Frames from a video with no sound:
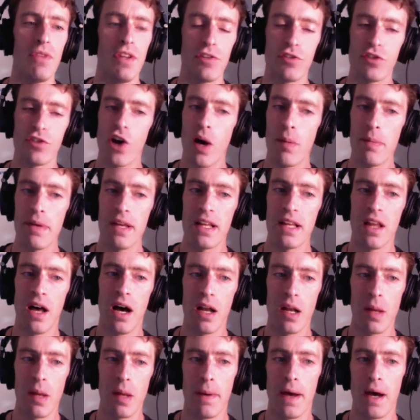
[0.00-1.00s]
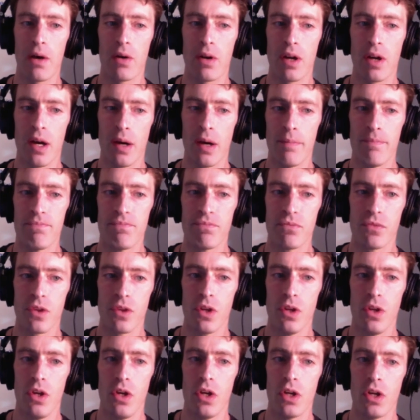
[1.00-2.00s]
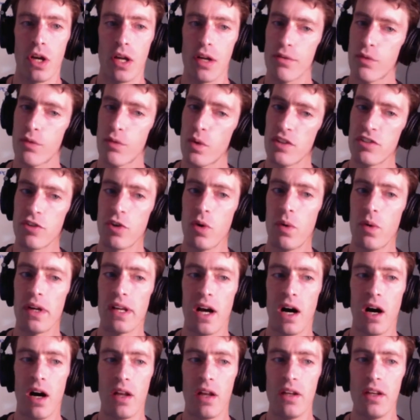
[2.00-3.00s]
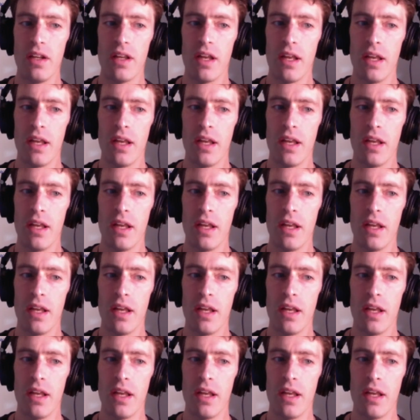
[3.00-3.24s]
taught me a lot about kind of what's going on